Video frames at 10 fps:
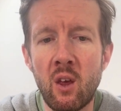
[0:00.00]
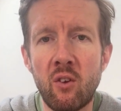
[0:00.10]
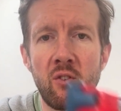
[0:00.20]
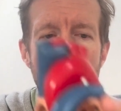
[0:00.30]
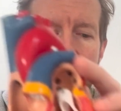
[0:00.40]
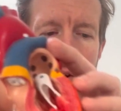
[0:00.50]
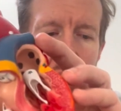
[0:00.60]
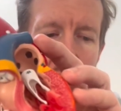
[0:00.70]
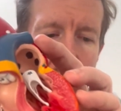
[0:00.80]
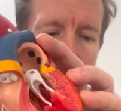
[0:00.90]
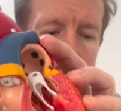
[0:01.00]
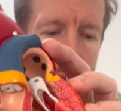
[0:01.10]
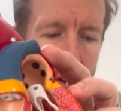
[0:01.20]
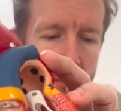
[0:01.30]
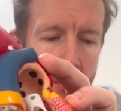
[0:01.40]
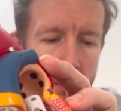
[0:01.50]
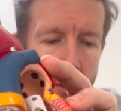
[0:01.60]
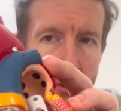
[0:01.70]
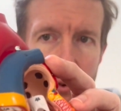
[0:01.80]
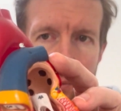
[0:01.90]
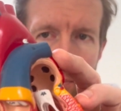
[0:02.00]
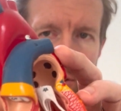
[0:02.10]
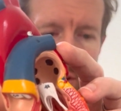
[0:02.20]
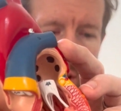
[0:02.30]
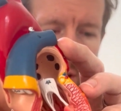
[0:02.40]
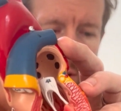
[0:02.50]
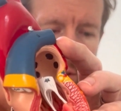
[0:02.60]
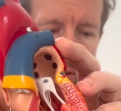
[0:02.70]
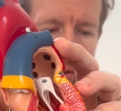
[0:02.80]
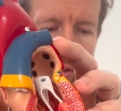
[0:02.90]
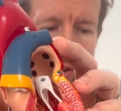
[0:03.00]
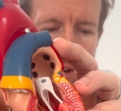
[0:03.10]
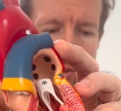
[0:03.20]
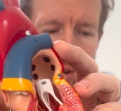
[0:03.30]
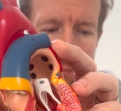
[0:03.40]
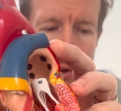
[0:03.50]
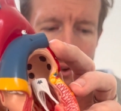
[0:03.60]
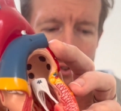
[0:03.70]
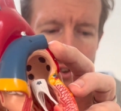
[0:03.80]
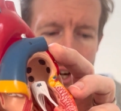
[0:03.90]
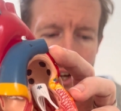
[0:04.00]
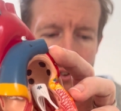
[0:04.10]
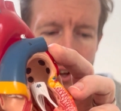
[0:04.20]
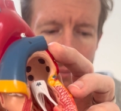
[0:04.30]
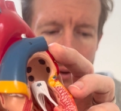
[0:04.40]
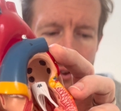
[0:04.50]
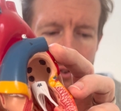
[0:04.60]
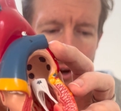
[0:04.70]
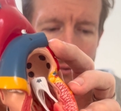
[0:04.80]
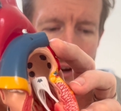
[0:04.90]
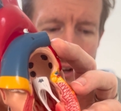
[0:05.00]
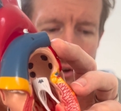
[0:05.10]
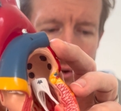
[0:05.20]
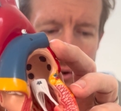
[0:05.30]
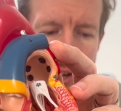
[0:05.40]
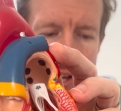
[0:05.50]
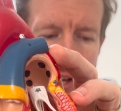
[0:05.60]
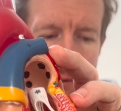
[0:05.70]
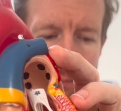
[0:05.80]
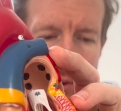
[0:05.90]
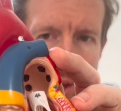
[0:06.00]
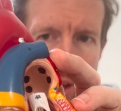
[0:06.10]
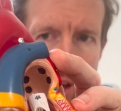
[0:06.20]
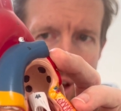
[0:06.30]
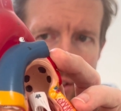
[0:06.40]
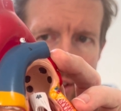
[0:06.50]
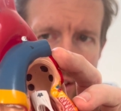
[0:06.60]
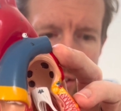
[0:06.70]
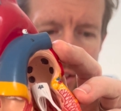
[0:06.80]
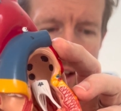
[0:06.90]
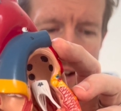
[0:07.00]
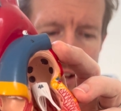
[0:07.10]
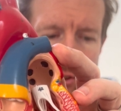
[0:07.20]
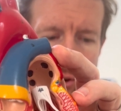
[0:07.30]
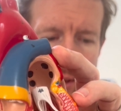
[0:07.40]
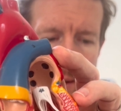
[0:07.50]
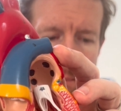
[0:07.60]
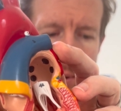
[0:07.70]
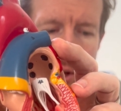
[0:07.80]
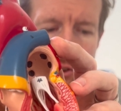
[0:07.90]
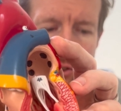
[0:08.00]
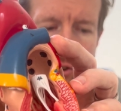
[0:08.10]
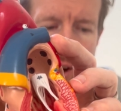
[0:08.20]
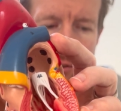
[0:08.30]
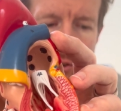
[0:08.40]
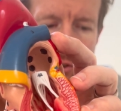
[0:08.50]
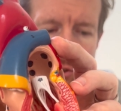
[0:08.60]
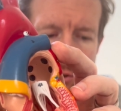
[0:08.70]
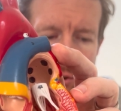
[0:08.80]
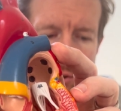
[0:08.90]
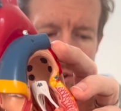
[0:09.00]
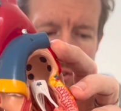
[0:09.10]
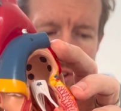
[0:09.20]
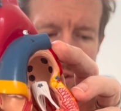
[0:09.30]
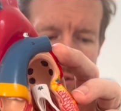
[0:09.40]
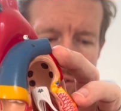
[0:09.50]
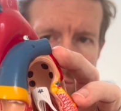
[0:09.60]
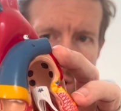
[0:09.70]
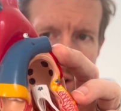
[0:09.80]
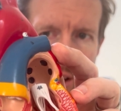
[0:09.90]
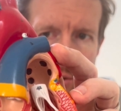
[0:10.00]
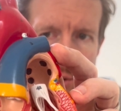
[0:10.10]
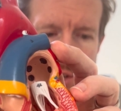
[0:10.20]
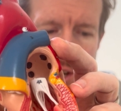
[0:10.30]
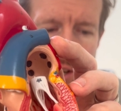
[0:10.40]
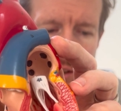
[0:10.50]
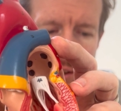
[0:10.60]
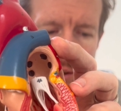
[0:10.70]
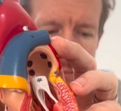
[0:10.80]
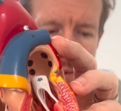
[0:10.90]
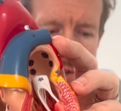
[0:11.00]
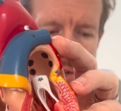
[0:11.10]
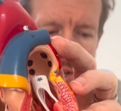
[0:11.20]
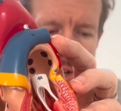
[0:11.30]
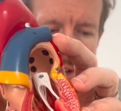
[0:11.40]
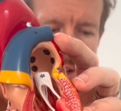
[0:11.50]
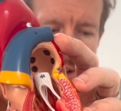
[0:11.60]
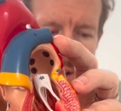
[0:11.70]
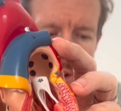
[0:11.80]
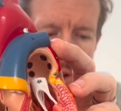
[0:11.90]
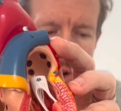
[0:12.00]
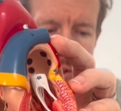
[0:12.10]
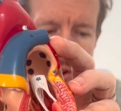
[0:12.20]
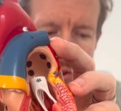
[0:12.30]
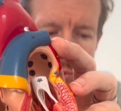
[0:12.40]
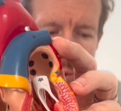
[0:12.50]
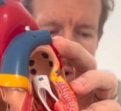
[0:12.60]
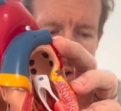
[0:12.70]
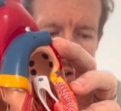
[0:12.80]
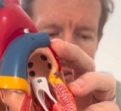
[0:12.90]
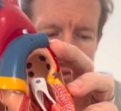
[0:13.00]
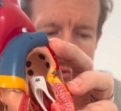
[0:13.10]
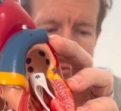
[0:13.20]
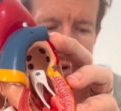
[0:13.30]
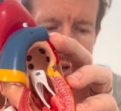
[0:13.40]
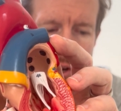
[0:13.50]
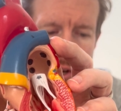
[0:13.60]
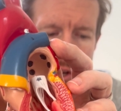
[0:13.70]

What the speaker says: So if I go back to my model, so the electrical impulse starts up in the top right hand corner here, and then that electrical impulse travels through a series of wires which I mentioned earlier, and those wires run